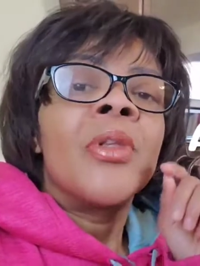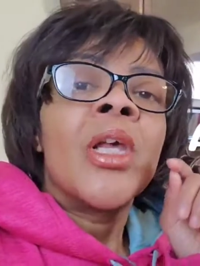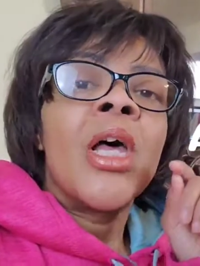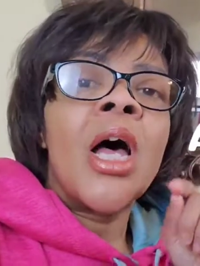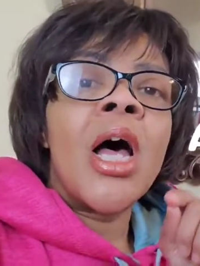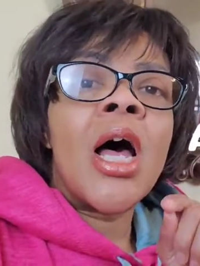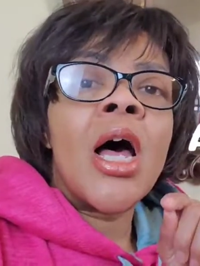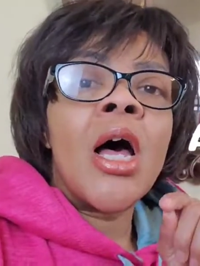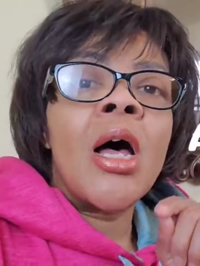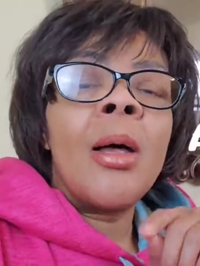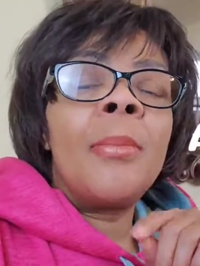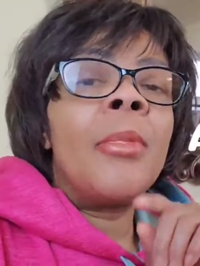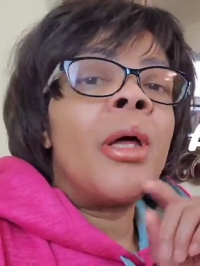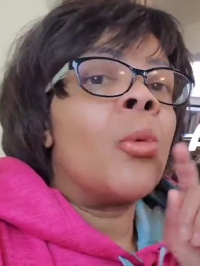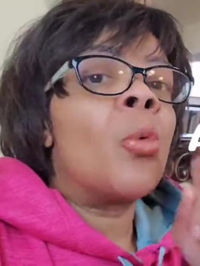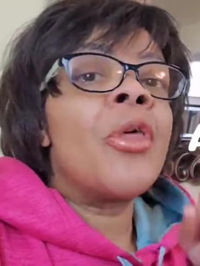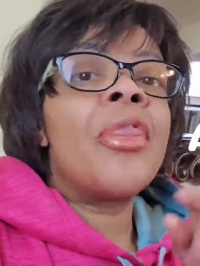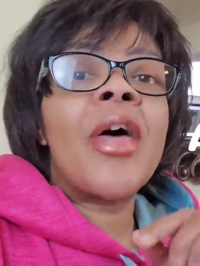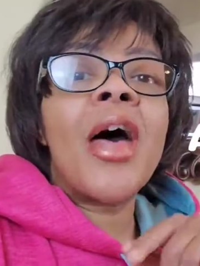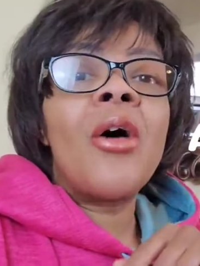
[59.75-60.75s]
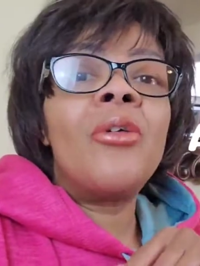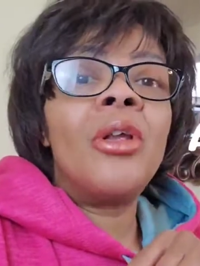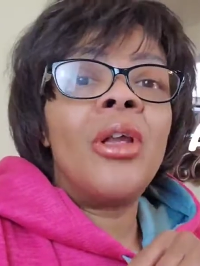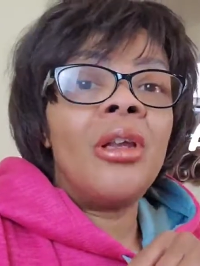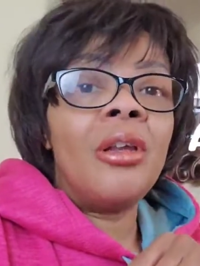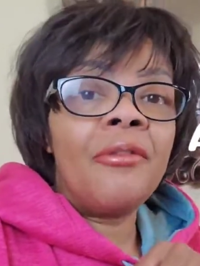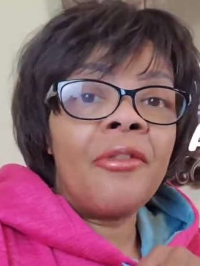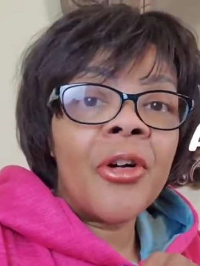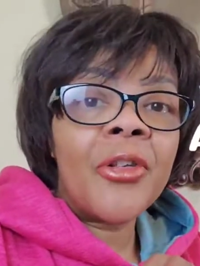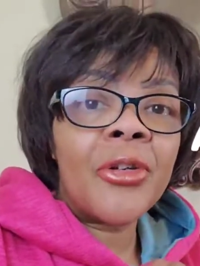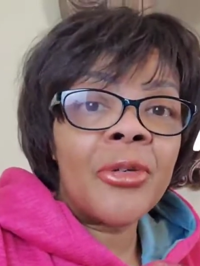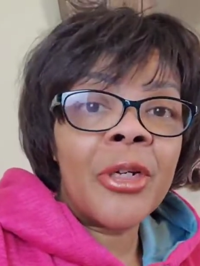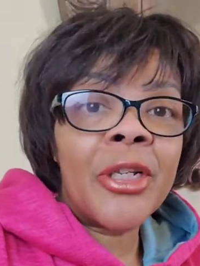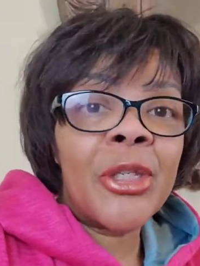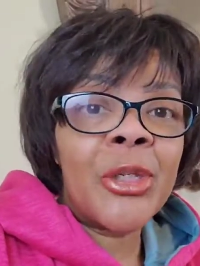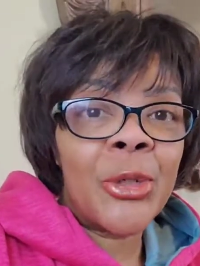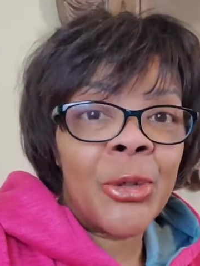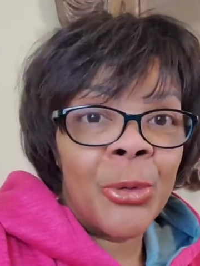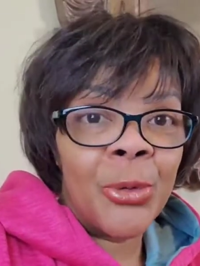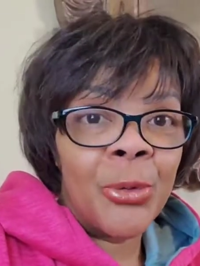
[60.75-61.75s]
Um, without any further
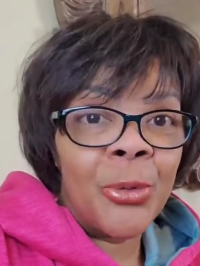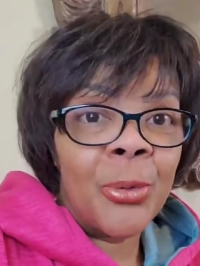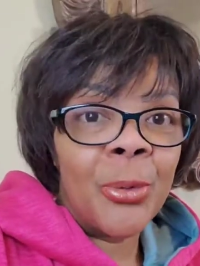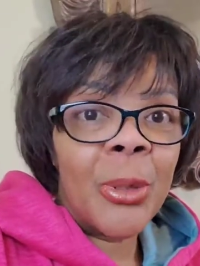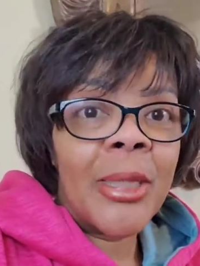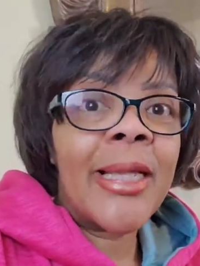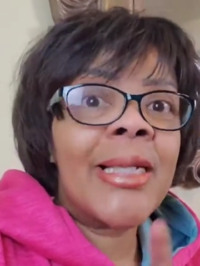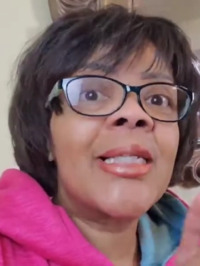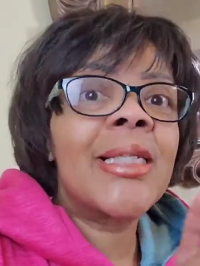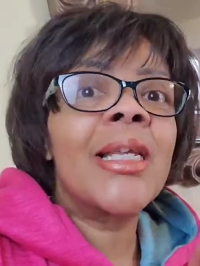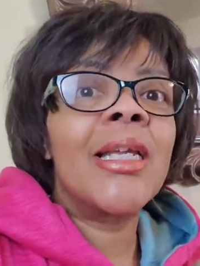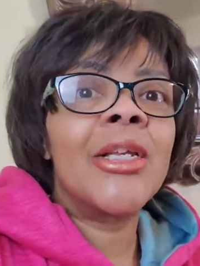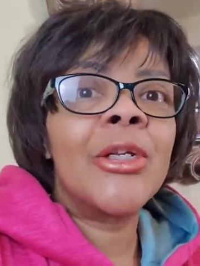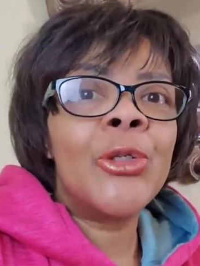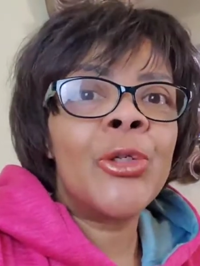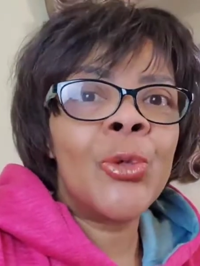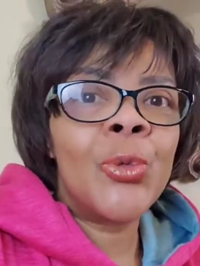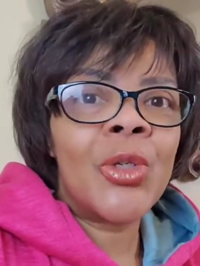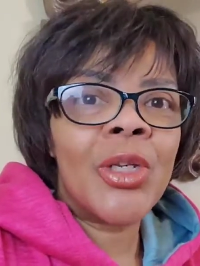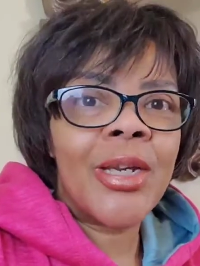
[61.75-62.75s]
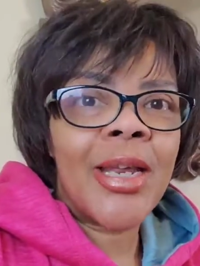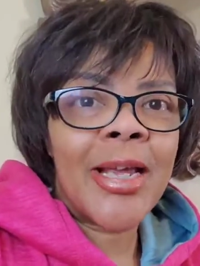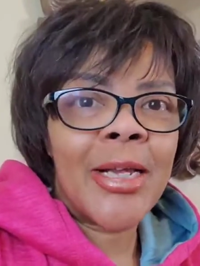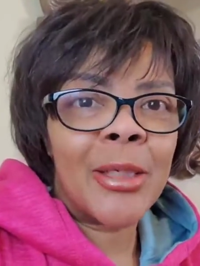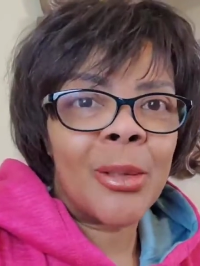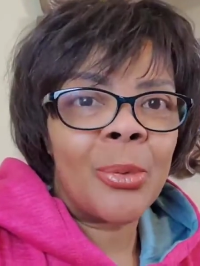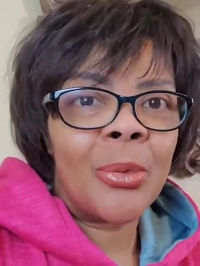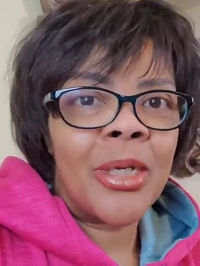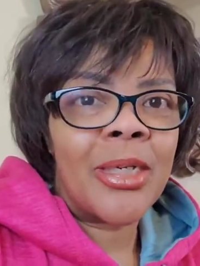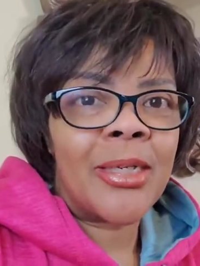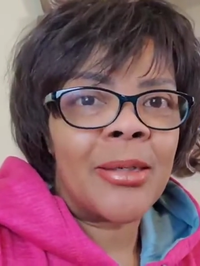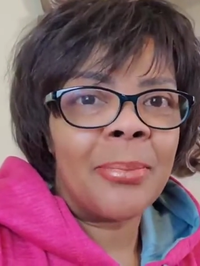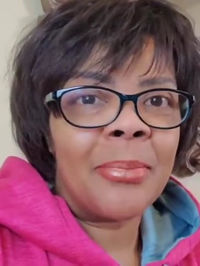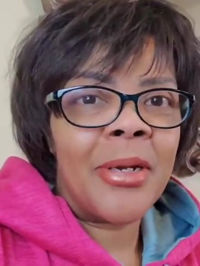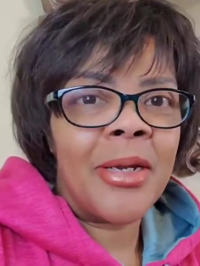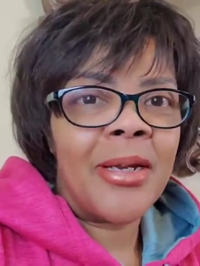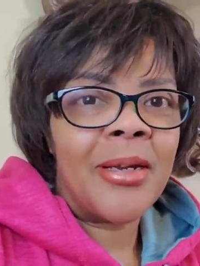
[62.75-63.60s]
ado, let's get into today's recipe.